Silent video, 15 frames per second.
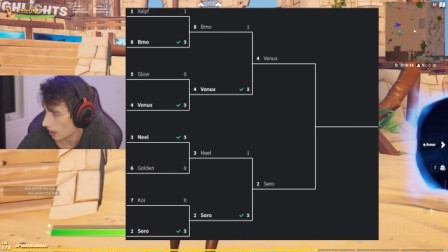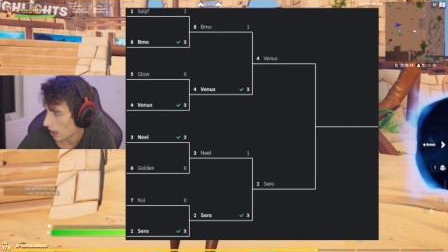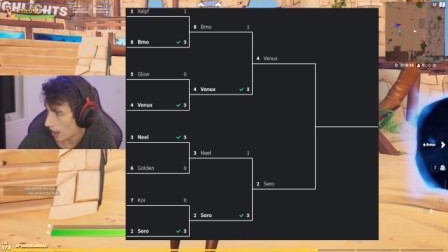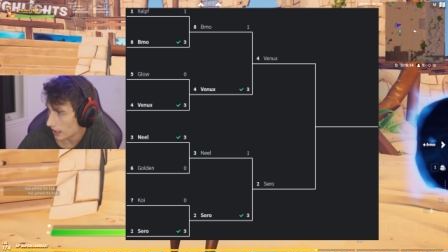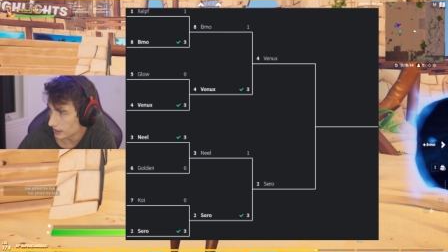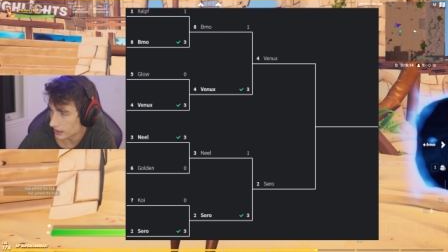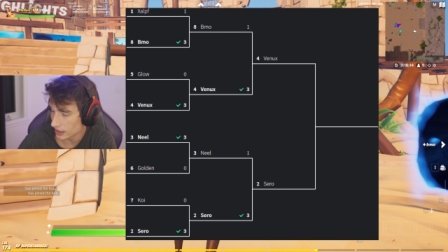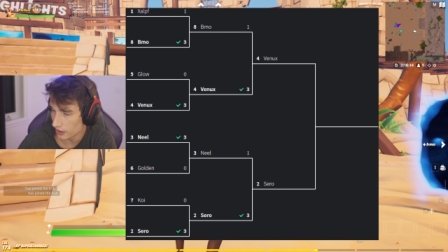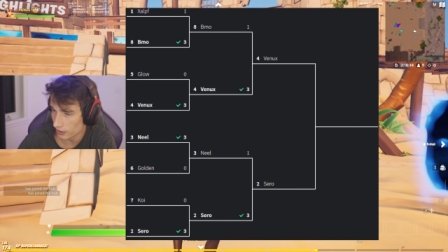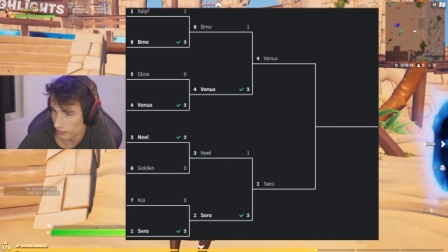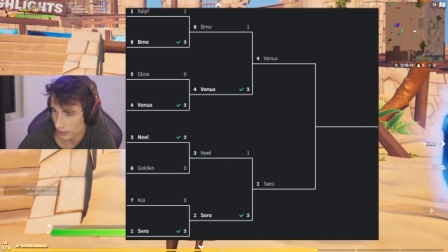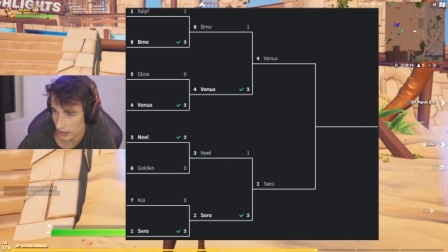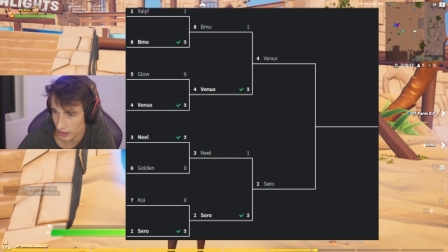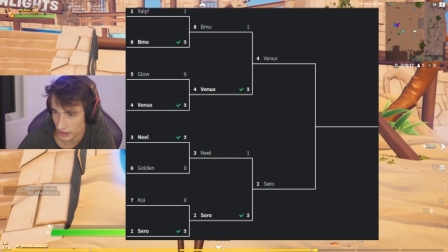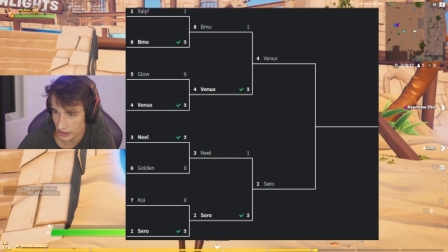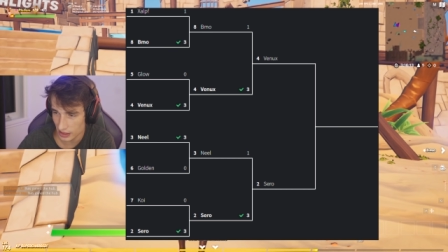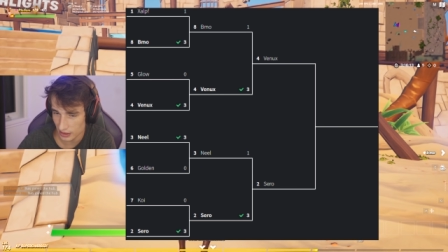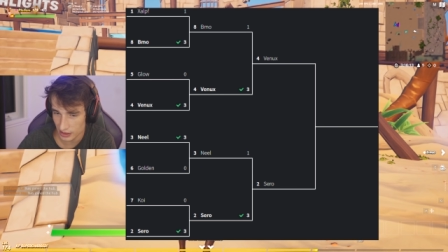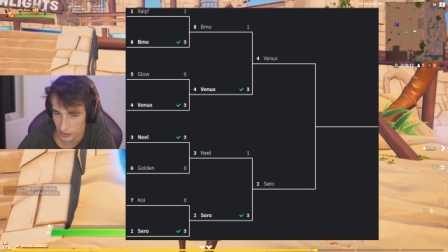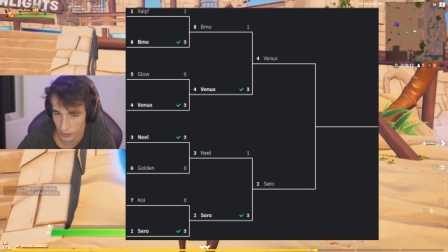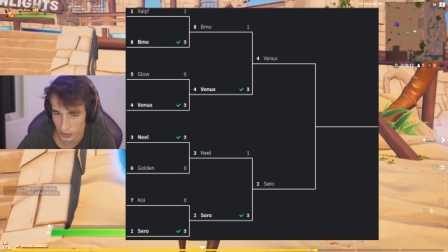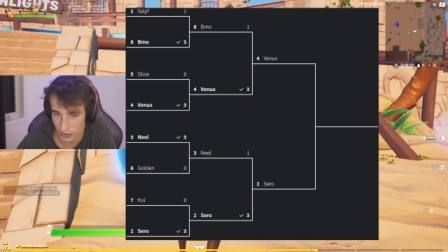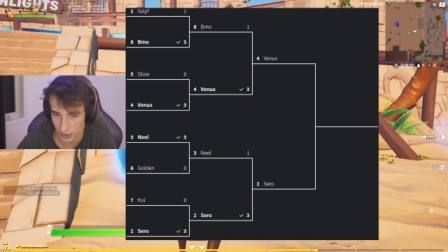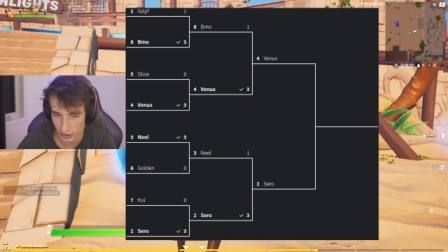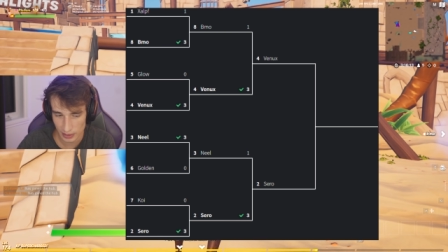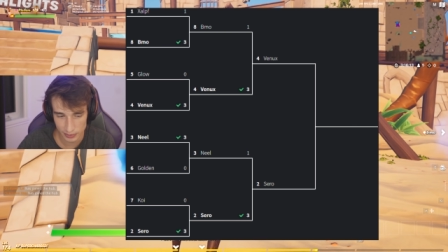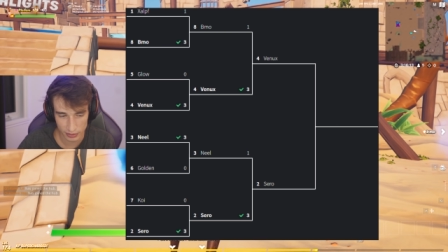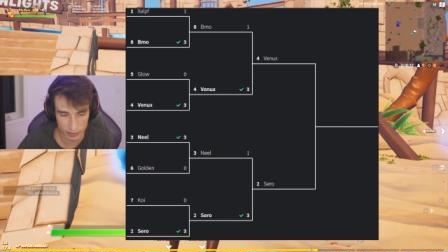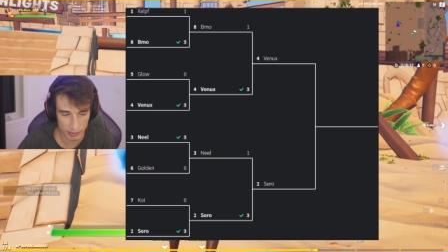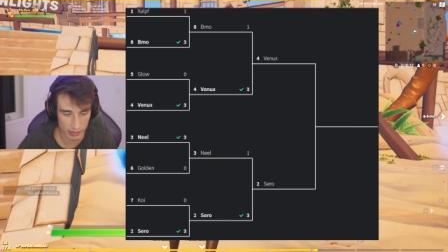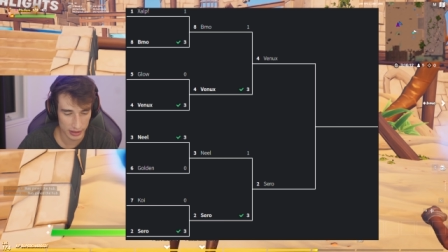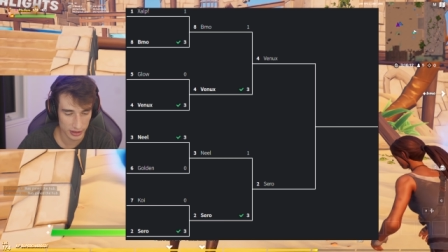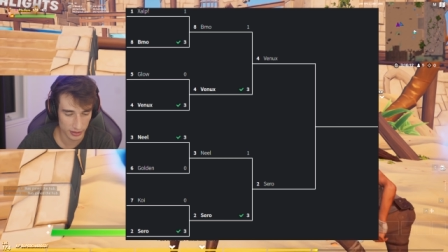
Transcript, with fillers: All right, Sarah and Phoenix in this world up to three by two.